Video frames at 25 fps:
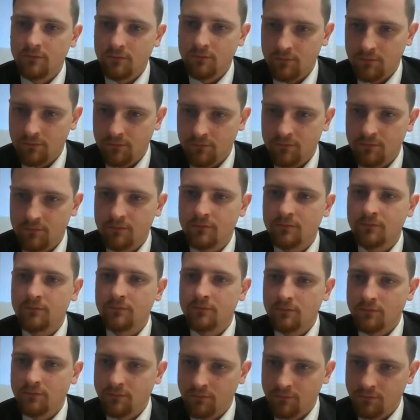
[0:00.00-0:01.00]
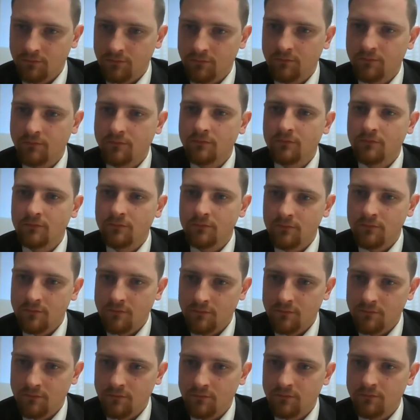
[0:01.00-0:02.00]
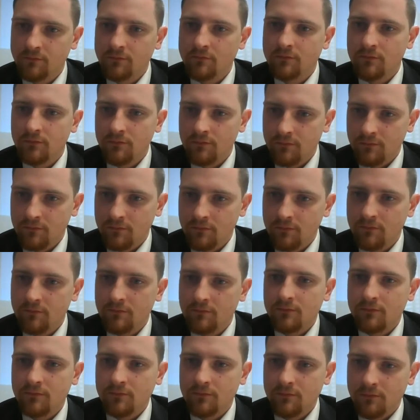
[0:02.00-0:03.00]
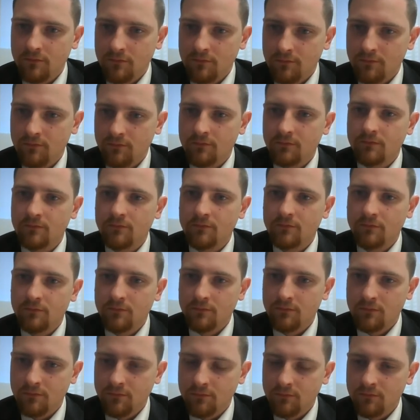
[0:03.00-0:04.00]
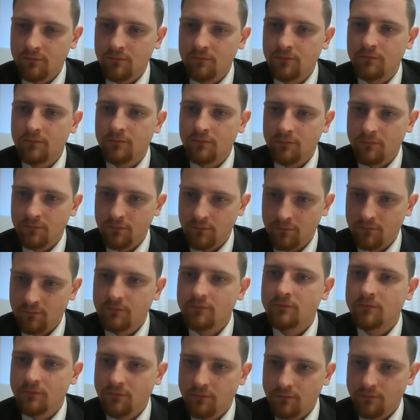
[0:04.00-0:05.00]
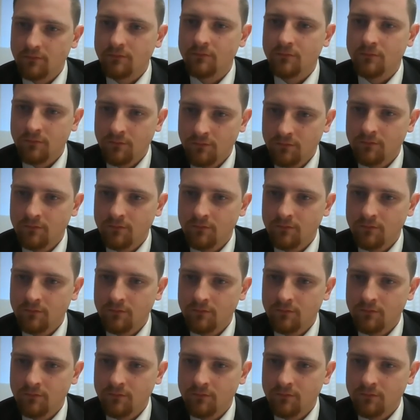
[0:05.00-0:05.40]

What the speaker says: This person isn't speaking.